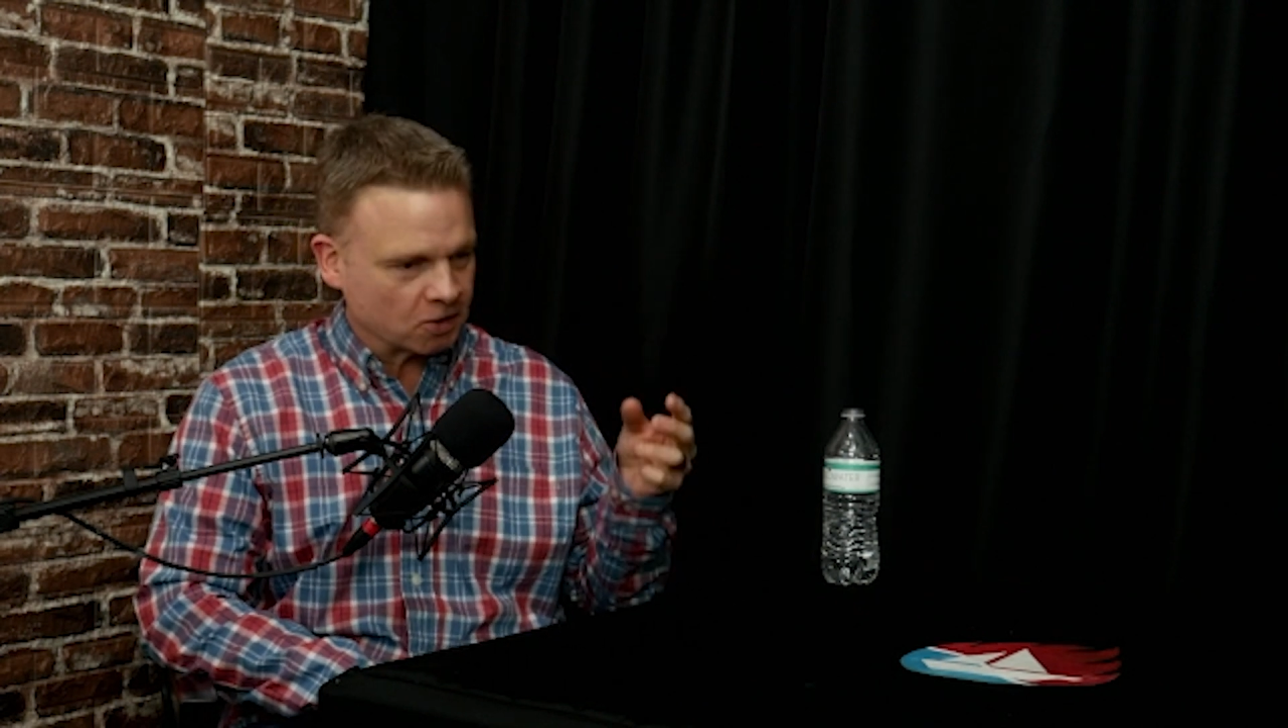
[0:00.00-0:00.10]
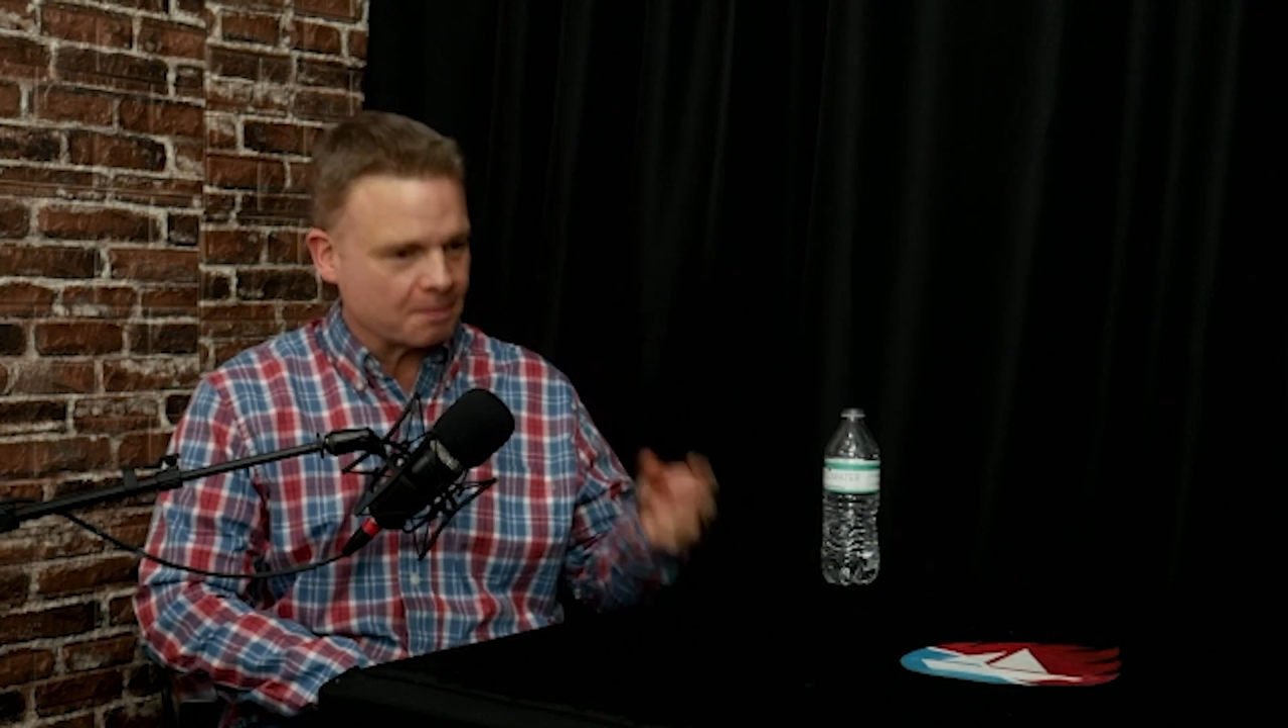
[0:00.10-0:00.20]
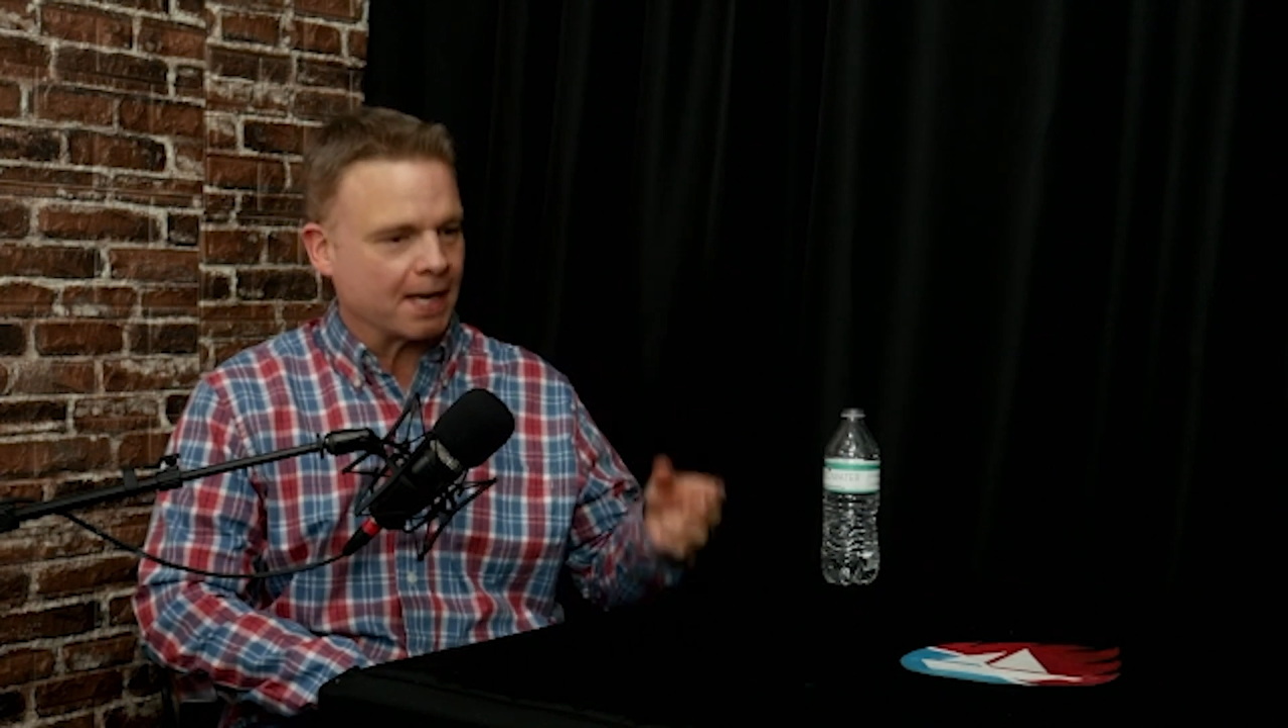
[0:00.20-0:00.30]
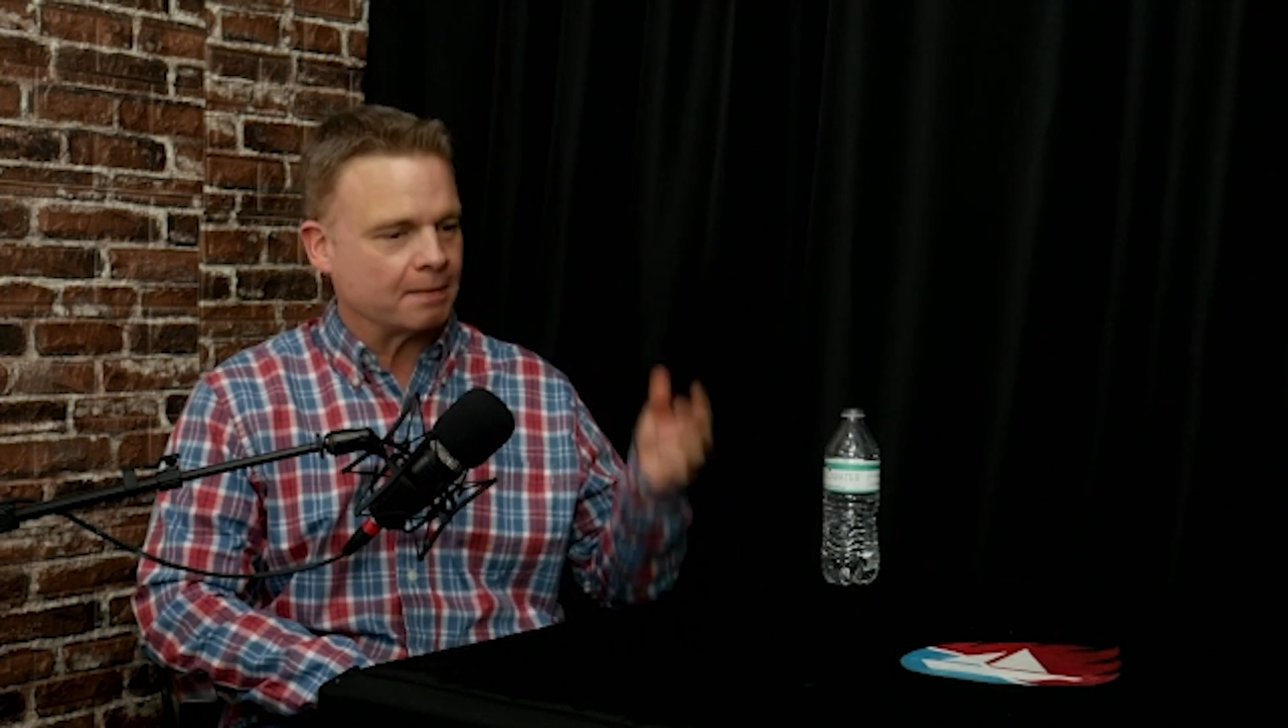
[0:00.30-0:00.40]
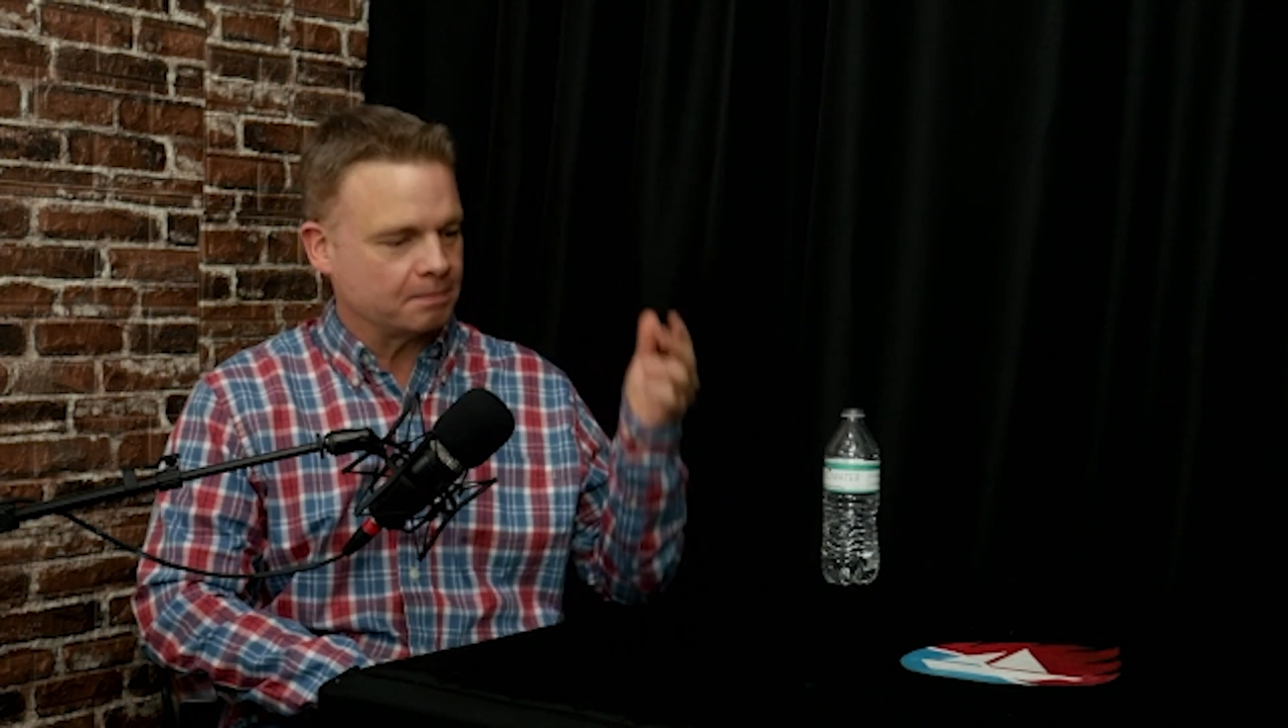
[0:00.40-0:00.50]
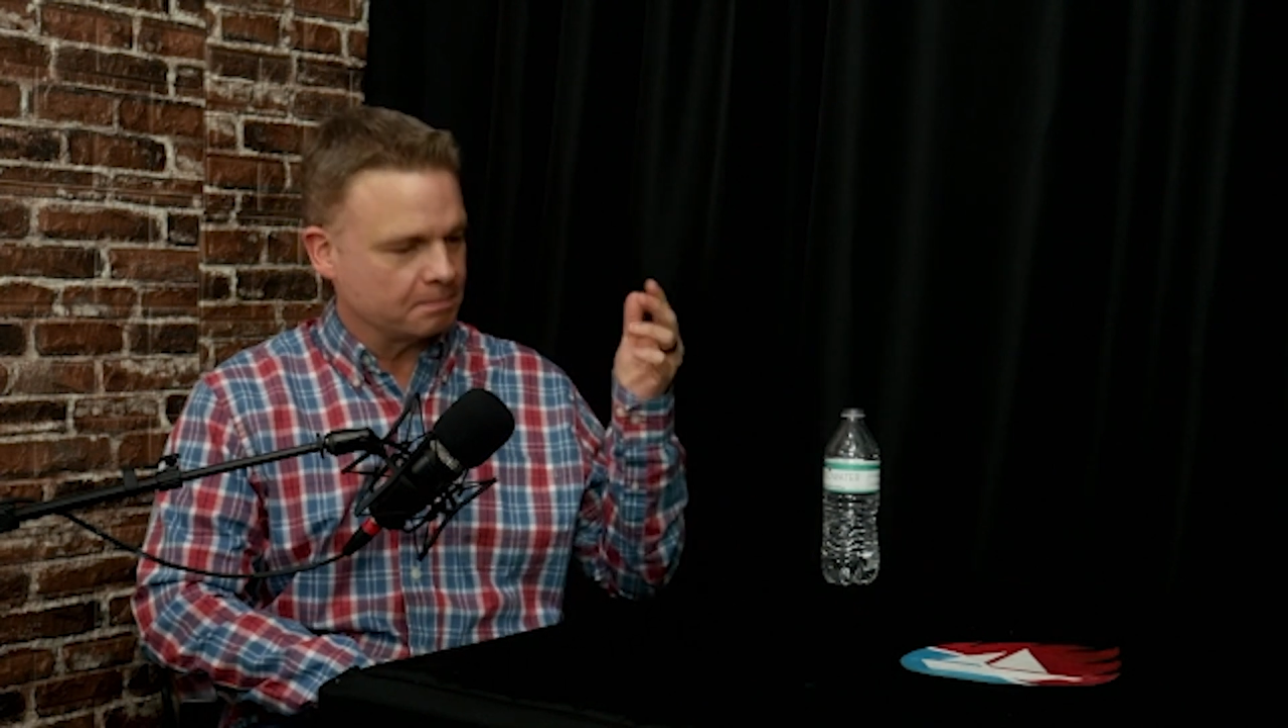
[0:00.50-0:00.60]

about